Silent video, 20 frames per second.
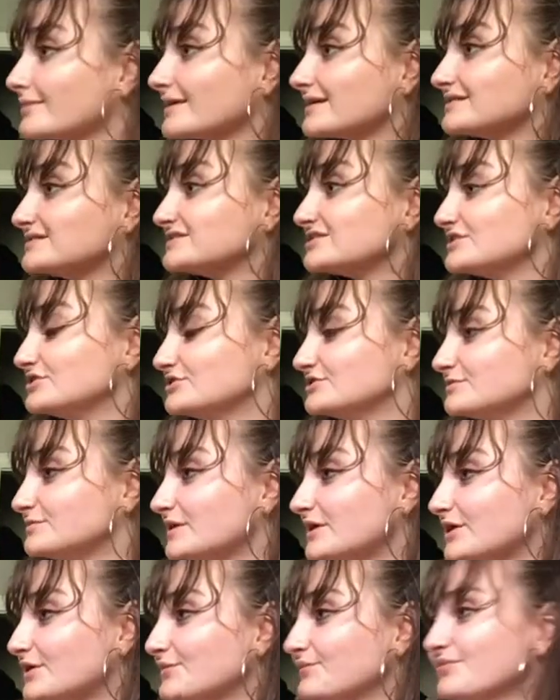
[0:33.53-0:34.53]
Excuse
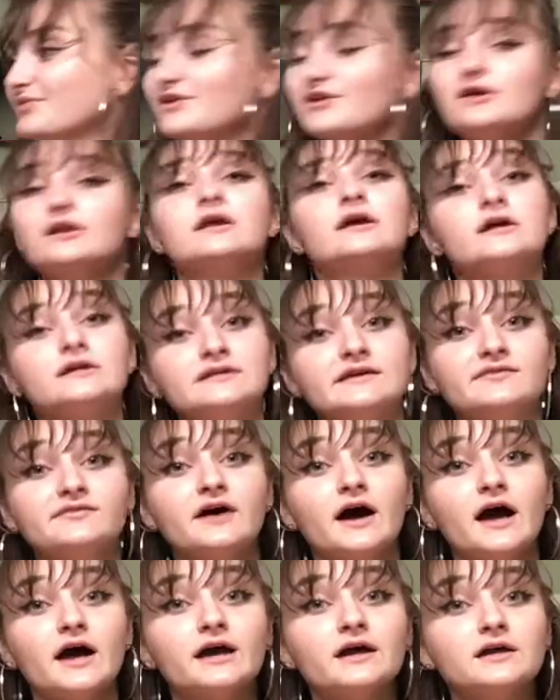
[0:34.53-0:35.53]
me, you can hear
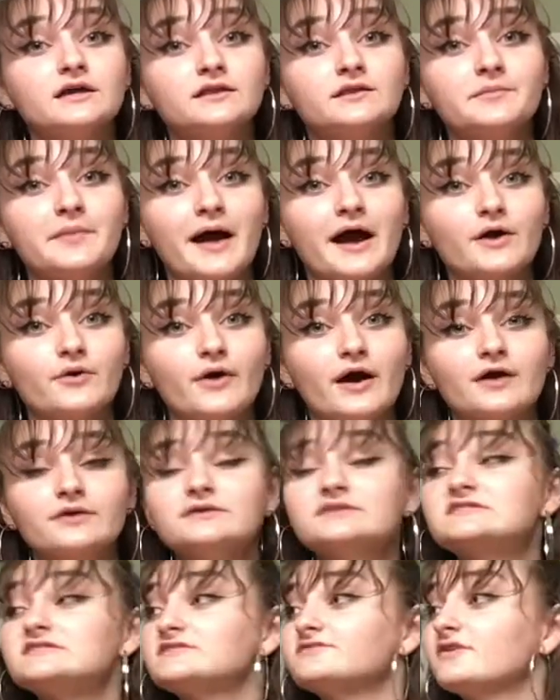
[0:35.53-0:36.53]
Levi in the background.
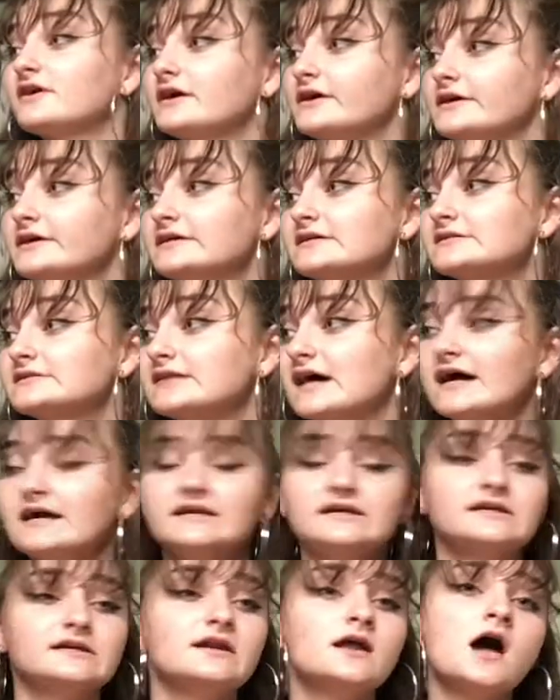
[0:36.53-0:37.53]
He's very
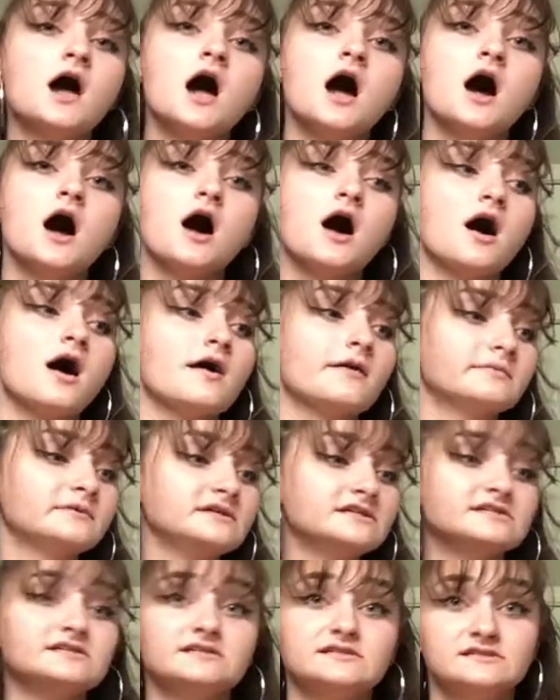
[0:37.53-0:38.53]
excited.
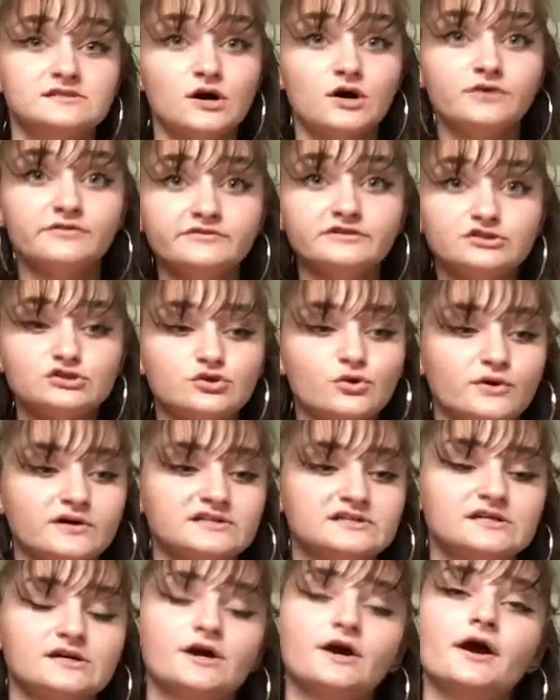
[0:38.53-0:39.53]
He sees all of his toys
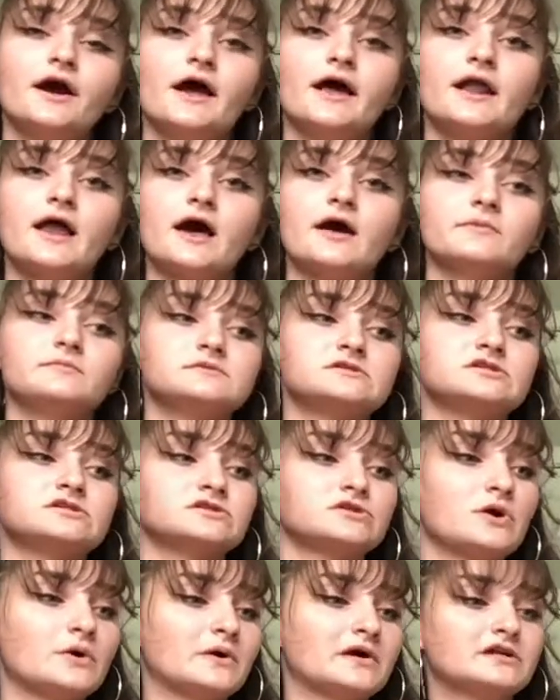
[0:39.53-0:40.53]
here, and I'm
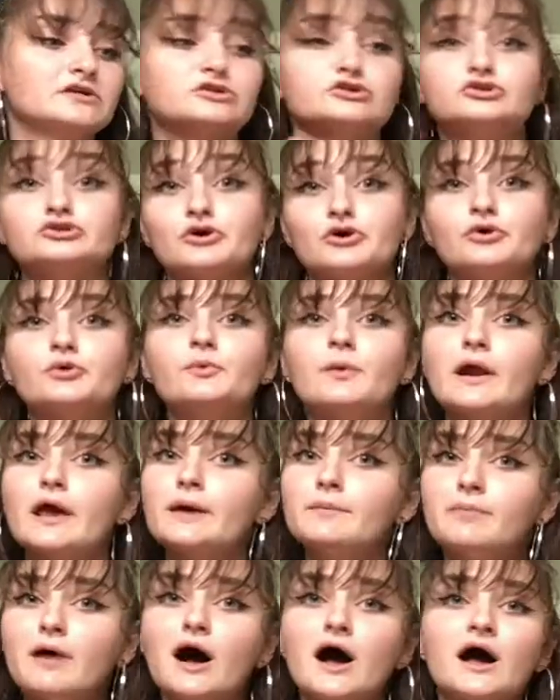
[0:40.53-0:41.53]
just going to show you what I
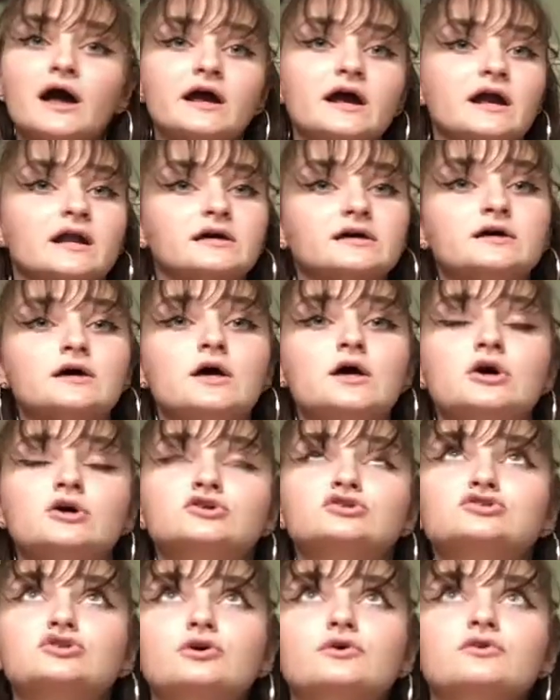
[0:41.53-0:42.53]
bought, kind of
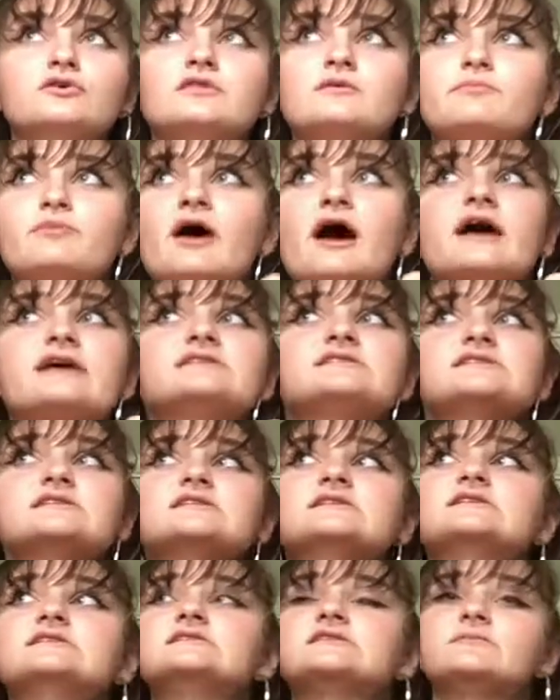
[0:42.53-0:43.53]
show you the
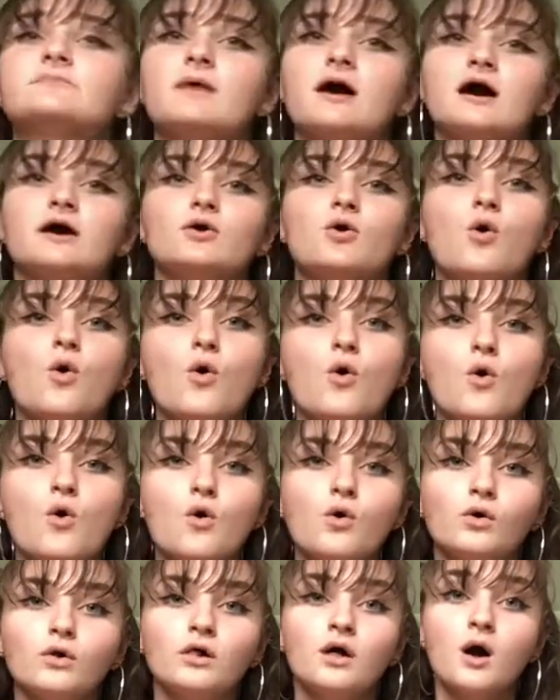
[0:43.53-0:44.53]
prices and my
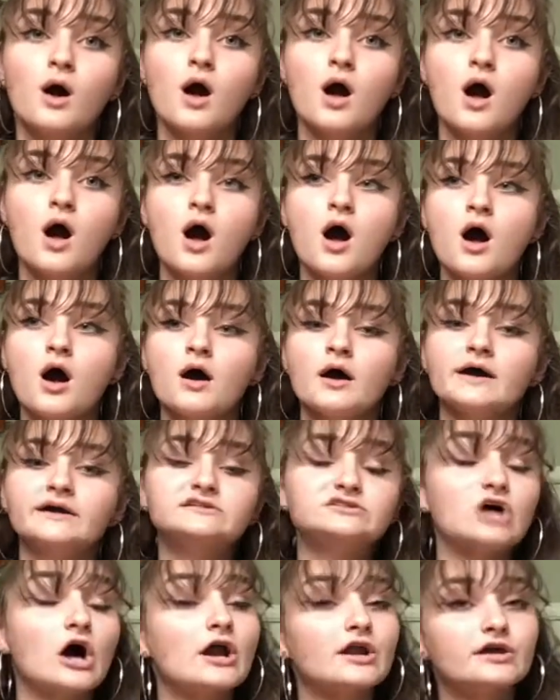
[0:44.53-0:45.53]
whole
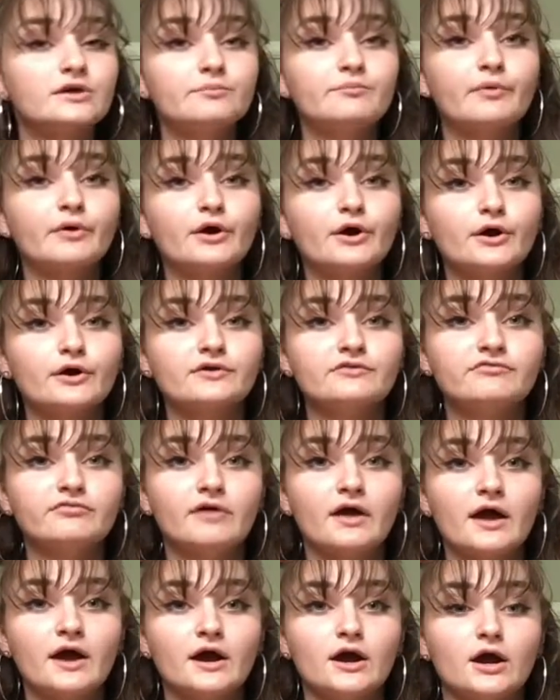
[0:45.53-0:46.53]
exotic bird
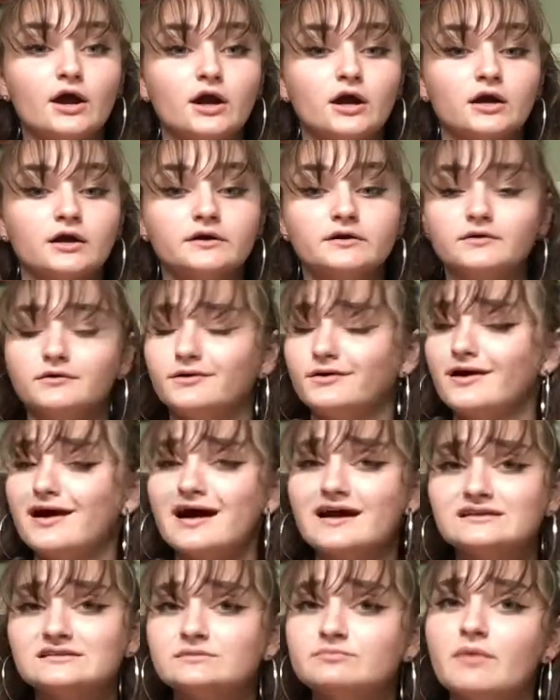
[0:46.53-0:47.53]
fair or
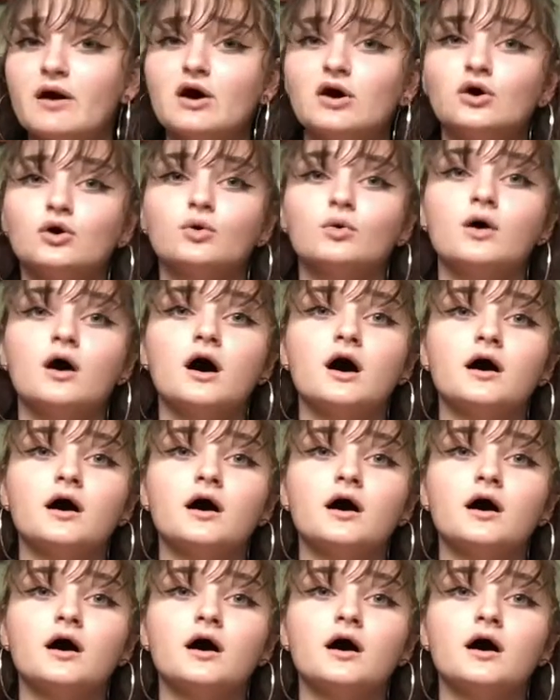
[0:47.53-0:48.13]
expo